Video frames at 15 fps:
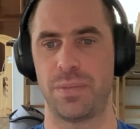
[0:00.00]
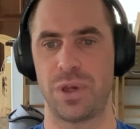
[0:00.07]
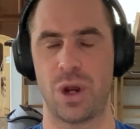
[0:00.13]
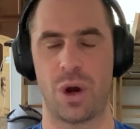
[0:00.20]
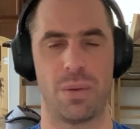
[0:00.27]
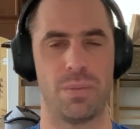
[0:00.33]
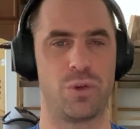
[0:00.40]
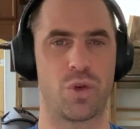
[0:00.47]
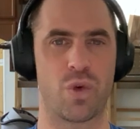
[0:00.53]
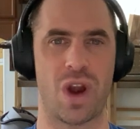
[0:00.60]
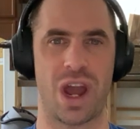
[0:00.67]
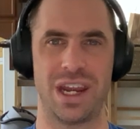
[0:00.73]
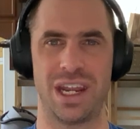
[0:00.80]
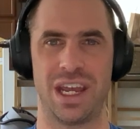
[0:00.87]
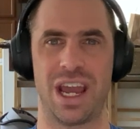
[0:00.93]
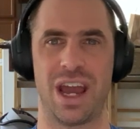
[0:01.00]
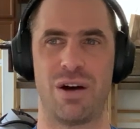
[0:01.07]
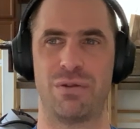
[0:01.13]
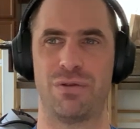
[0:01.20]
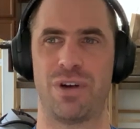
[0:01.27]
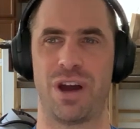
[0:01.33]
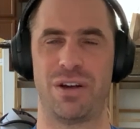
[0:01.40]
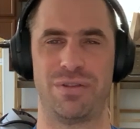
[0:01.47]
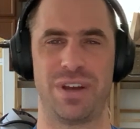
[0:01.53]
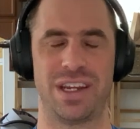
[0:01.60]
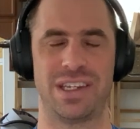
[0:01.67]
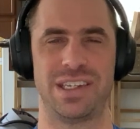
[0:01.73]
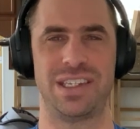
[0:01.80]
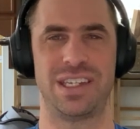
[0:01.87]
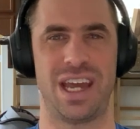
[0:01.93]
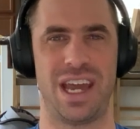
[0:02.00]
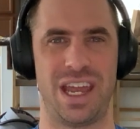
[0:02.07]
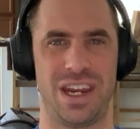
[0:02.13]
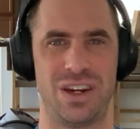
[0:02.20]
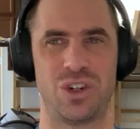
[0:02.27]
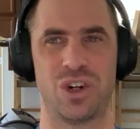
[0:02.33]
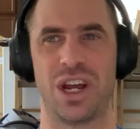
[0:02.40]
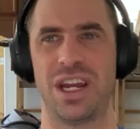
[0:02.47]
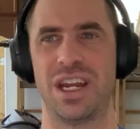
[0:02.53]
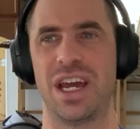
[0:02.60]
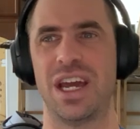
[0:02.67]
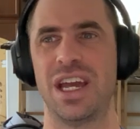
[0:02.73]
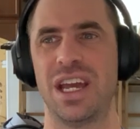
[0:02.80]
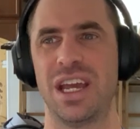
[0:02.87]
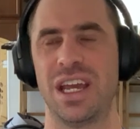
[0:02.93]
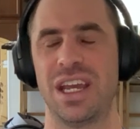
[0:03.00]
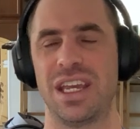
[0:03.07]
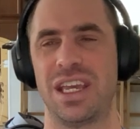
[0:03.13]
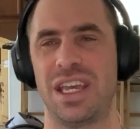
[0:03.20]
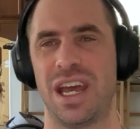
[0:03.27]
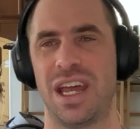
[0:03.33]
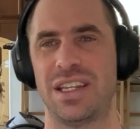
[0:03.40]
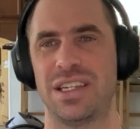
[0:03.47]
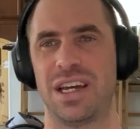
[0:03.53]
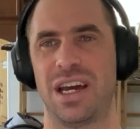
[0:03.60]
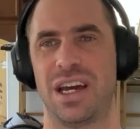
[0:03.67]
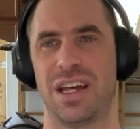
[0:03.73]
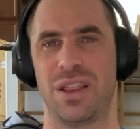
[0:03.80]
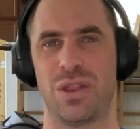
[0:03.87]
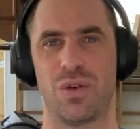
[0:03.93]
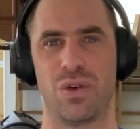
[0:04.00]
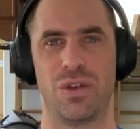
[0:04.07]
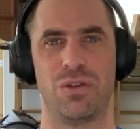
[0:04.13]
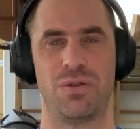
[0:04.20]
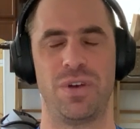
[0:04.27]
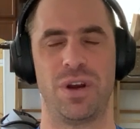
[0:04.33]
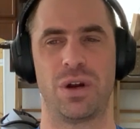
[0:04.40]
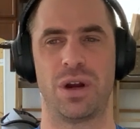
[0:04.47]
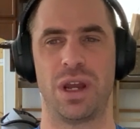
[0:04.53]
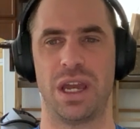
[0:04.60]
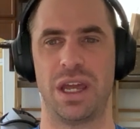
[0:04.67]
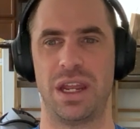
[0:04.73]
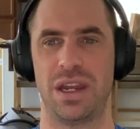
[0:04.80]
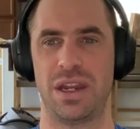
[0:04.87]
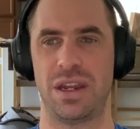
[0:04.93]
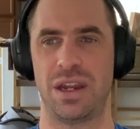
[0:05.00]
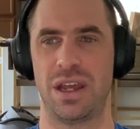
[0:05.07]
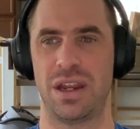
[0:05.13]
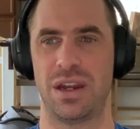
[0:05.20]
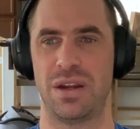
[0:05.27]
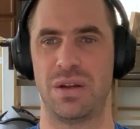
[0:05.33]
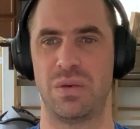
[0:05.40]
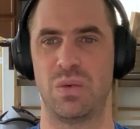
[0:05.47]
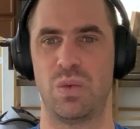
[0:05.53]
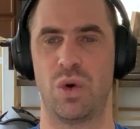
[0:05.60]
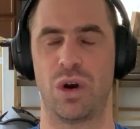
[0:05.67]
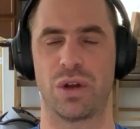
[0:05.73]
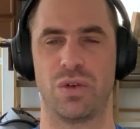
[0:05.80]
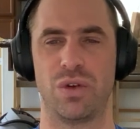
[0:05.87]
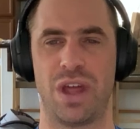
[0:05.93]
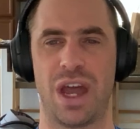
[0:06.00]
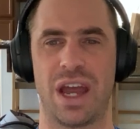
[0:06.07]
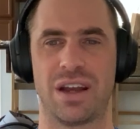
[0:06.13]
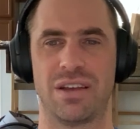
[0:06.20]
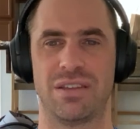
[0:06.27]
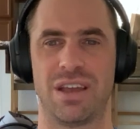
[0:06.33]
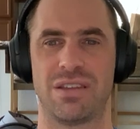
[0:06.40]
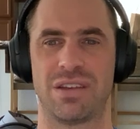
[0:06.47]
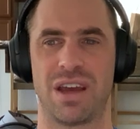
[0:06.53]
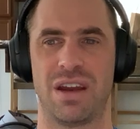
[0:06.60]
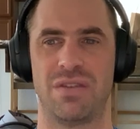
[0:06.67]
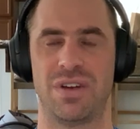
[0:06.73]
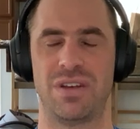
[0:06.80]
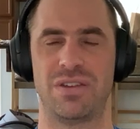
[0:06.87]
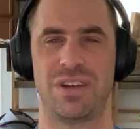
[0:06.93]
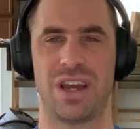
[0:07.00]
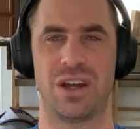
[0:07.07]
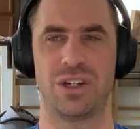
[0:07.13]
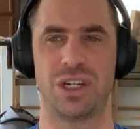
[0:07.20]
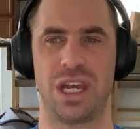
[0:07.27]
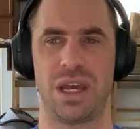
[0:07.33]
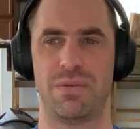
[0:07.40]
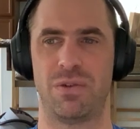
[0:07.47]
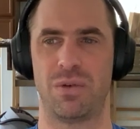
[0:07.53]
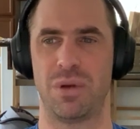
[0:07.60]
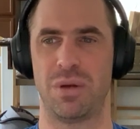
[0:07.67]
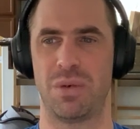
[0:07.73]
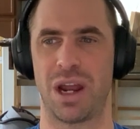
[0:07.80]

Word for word: you know, I'm grinding out Final Fantasy X and trying to get uh, through the Sphere Grid and and work through that because that's kind of a nostalgia game for me.